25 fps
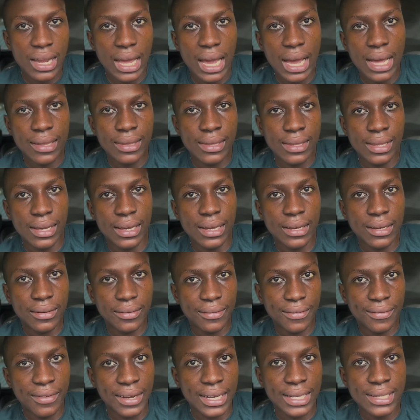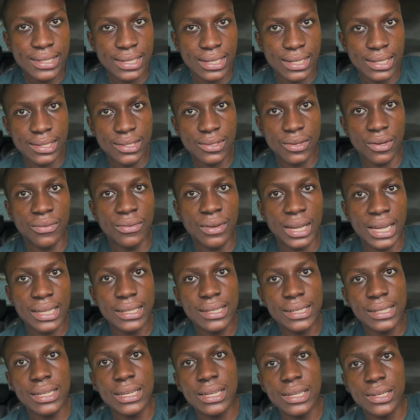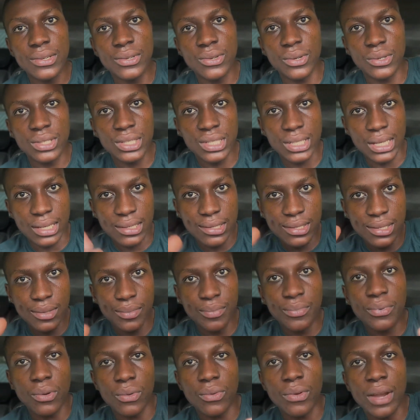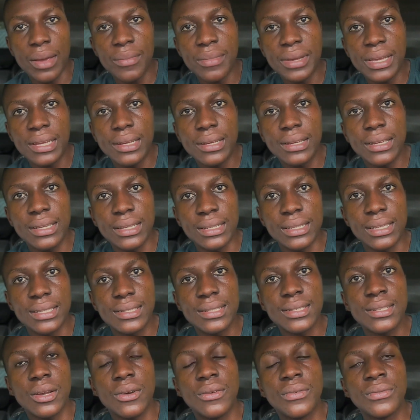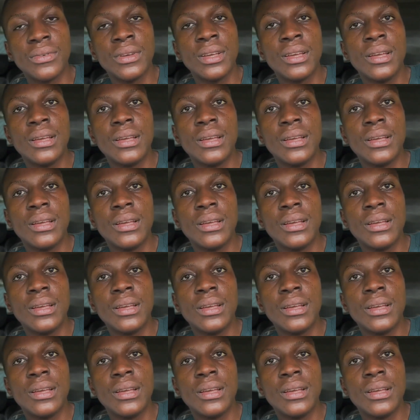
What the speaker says: other facets of IT, not just programming in itself,